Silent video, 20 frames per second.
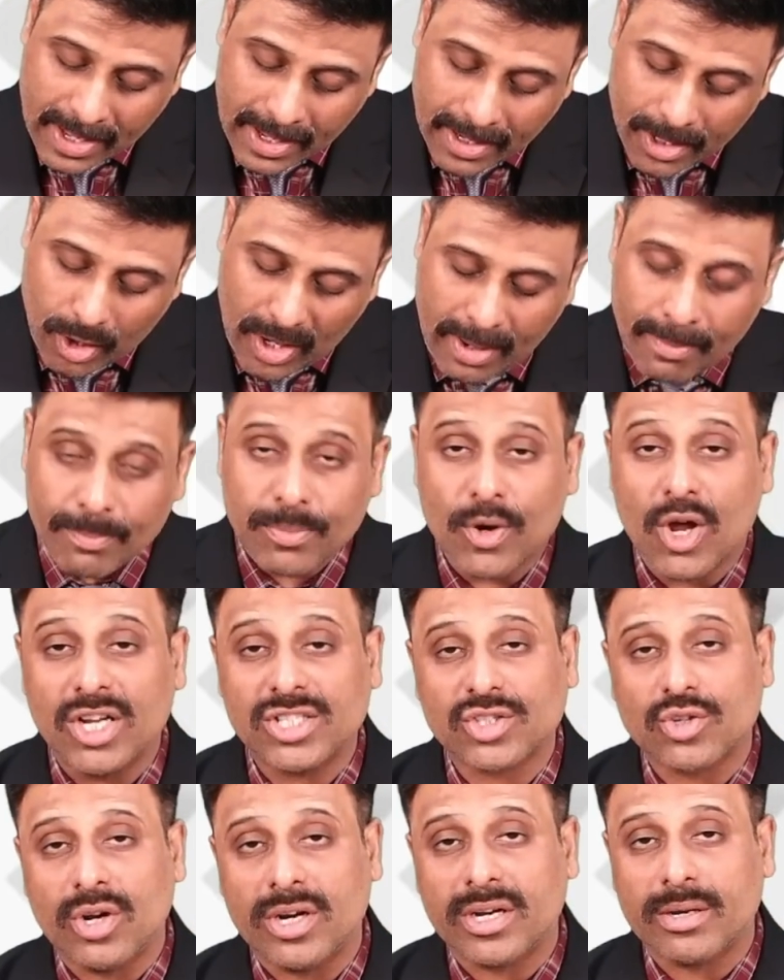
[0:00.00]
Now employer's
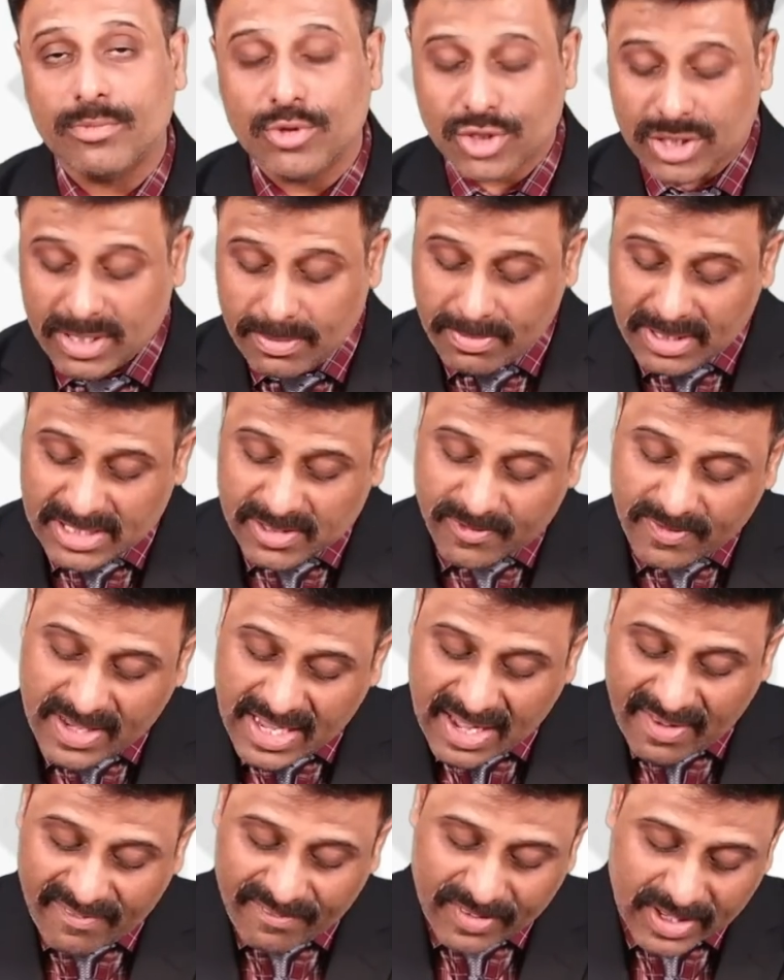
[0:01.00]
contribution means we
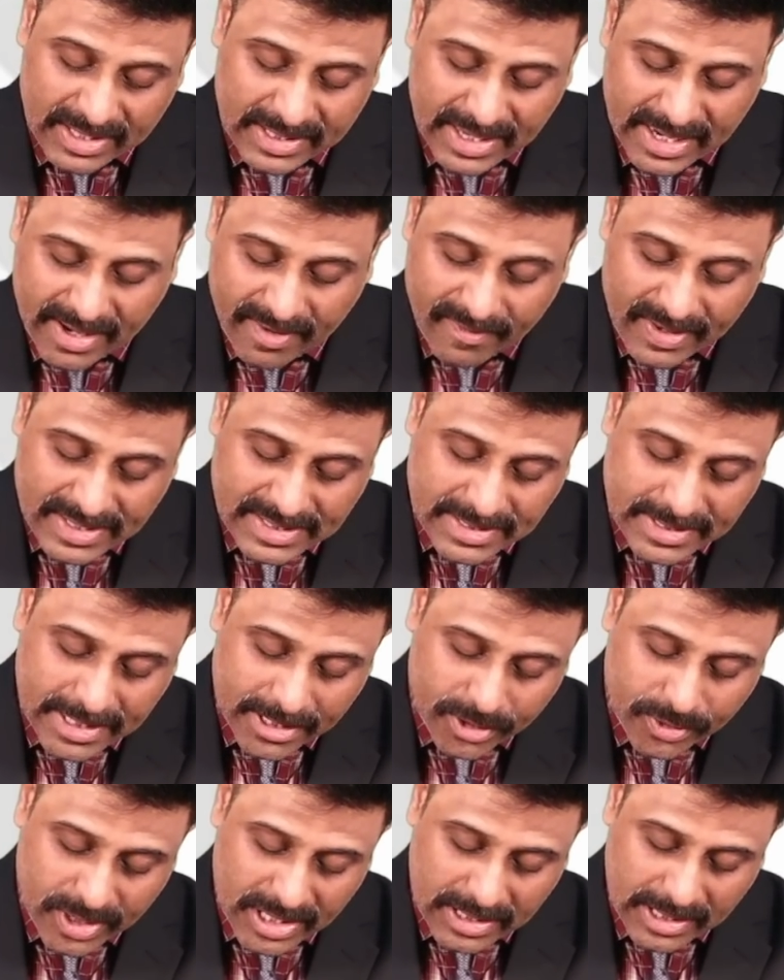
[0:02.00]
have further invested
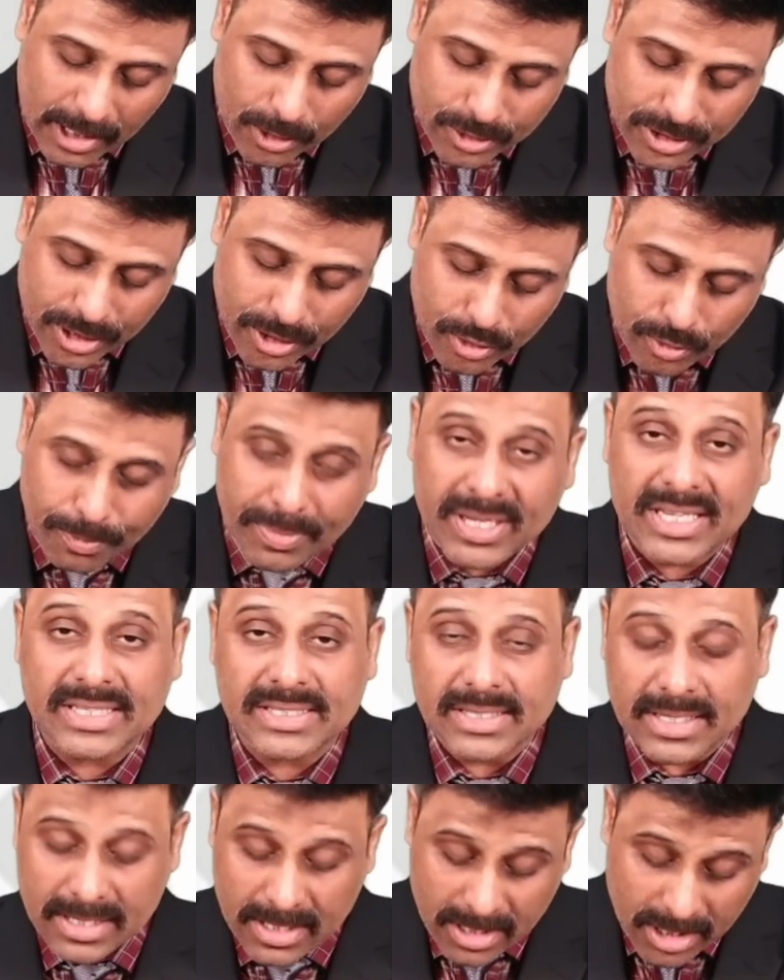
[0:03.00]
3,000 rupees.